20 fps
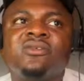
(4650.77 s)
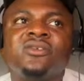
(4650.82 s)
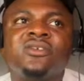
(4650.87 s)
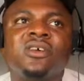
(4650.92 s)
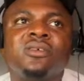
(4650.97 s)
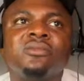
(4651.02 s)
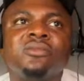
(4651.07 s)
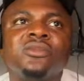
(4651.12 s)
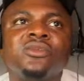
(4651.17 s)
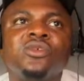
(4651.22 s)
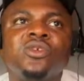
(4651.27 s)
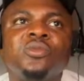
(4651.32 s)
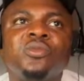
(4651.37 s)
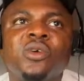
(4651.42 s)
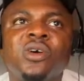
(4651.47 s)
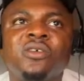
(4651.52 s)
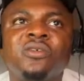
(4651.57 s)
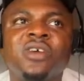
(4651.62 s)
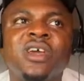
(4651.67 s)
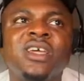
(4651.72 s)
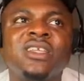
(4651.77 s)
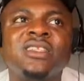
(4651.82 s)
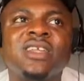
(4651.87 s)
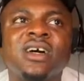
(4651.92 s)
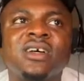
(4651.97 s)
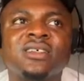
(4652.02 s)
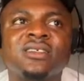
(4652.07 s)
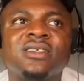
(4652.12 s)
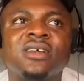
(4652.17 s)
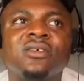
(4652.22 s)
group of haters that
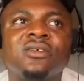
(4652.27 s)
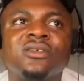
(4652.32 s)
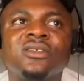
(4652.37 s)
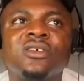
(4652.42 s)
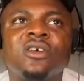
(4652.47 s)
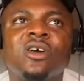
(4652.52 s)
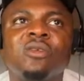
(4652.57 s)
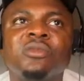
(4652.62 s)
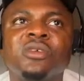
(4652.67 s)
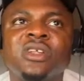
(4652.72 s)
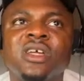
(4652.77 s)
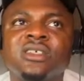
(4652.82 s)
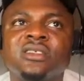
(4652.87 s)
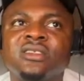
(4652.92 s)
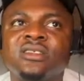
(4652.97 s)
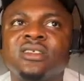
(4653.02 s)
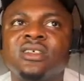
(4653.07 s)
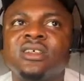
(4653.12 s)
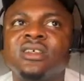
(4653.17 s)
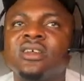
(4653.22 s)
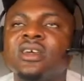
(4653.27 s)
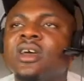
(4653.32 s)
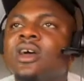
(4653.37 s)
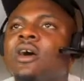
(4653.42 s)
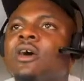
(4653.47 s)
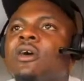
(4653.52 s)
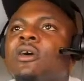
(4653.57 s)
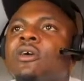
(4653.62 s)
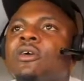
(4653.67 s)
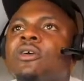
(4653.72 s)
will still come in and say,
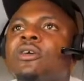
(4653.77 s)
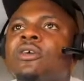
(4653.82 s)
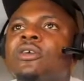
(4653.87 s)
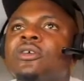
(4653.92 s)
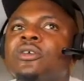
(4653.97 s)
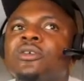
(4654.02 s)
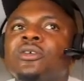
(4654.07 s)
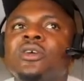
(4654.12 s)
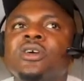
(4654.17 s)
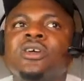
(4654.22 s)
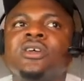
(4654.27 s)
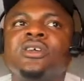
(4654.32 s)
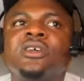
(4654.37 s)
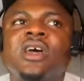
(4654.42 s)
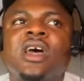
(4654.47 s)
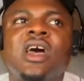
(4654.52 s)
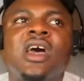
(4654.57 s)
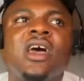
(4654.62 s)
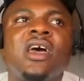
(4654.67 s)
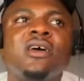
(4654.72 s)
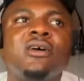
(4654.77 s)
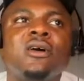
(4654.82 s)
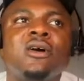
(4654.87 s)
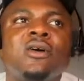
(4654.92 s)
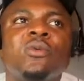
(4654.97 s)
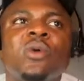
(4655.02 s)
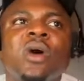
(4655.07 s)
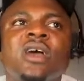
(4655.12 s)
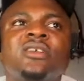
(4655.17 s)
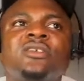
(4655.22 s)
oh, yeah, why is
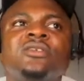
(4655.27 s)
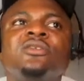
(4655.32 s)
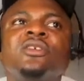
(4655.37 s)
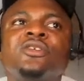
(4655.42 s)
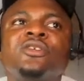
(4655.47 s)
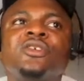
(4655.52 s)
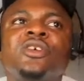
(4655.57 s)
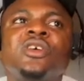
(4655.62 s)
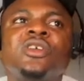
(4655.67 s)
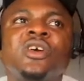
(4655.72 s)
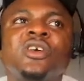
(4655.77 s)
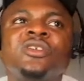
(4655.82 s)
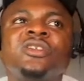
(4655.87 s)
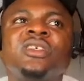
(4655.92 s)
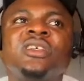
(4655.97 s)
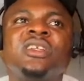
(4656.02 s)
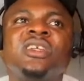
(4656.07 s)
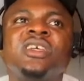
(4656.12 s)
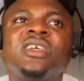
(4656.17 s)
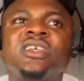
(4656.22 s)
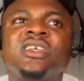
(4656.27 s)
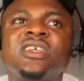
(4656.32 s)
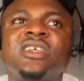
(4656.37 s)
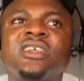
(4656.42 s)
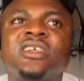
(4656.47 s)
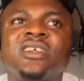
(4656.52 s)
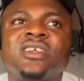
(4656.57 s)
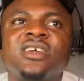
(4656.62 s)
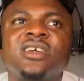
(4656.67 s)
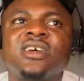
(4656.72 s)
he not showing us the link?
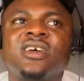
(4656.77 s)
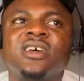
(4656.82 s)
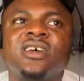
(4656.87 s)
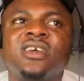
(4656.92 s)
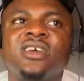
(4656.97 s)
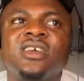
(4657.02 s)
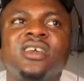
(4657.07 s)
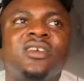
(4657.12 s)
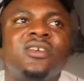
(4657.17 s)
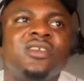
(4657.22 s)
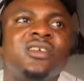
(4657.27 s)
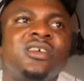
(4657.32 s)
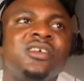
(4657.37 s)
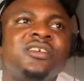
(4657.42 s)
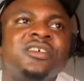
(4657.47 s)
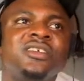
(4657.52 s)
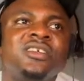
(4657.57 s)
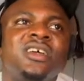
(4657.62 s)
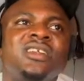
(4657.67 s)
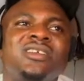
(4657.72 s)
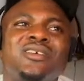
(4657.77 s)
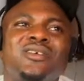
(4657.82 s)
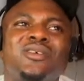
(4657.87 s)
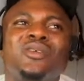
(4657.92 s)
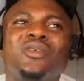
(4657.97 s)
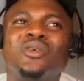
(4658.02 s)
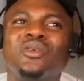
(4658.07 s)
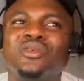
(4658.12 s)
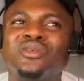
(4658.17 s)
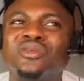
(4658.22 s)
He created a clone
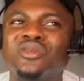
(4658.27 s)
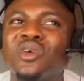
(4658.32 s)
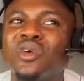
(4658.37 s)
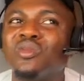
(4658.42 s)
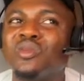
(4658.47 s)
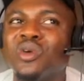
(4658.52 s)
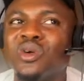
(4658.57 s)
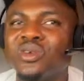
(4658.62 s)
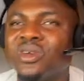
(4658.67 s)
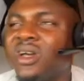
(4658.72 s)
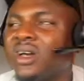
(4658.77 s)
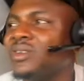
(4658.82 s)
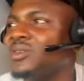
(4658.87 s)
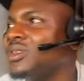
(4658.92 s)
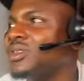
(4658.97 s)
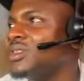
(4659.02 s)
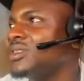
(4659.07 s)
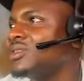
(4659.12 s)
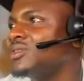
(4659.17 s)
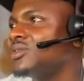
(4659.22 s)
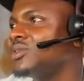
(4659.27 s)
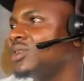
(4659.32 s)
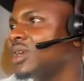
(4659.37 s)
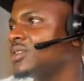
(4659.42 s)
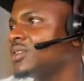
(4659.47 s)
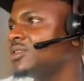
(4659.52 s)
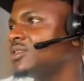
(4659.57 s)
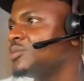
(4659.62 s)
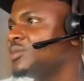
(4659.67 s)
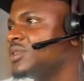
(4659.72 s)
or more. You can't do anything to actually
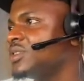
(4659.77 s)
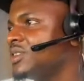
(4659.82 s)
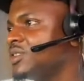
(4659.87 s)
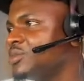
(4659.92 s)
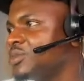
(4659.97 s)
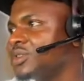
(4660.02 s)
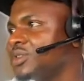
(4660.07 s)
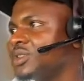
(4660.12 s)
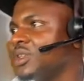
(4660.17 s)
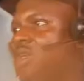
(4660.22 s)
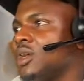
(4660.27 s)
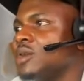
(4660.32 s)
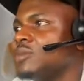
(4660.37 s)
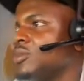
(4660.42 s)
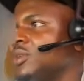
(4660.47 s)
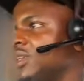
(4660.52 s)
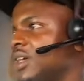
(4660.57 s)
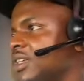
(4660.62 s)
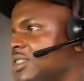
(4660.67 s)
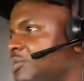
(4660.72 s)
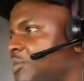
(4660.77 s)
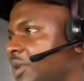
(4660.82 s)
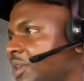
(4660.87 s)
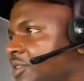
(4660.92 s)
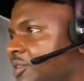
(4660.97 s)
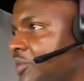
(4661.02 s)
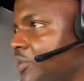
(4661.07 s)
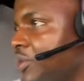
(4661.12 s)
please anybody. But that's by the way.